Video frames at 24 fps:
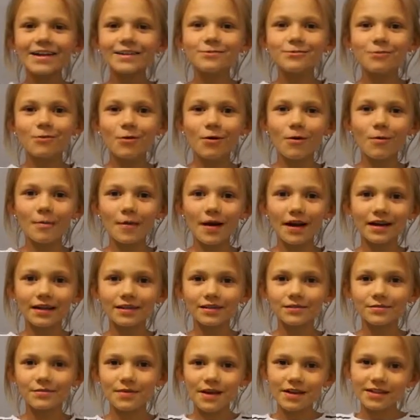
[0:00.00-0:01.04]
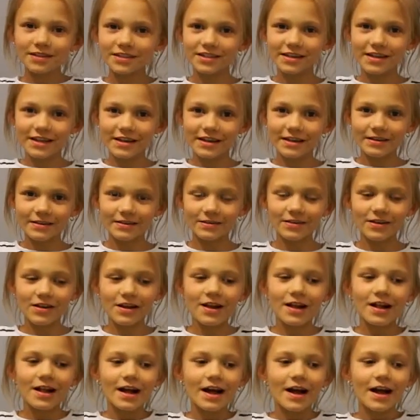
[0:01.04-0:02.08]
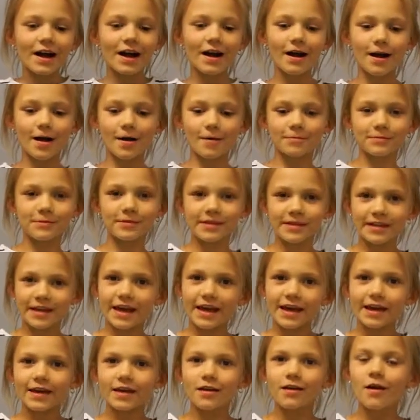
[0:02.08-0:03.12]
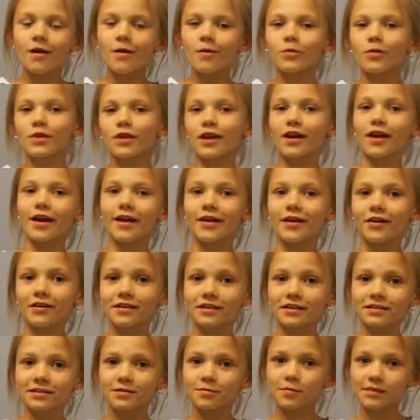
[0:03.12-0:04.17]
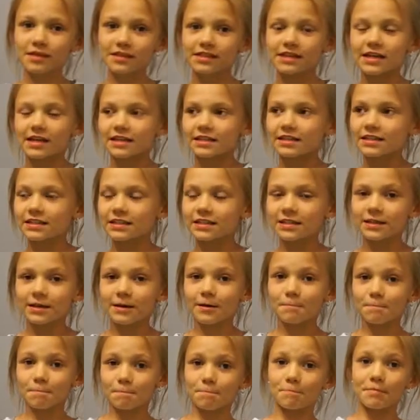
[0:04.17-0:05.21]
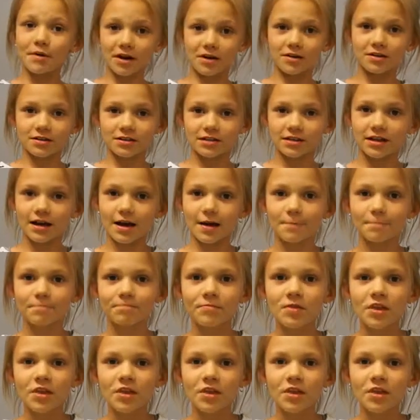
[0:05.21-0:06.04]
welcome back to my channel. Today we are going to be testing butter slime.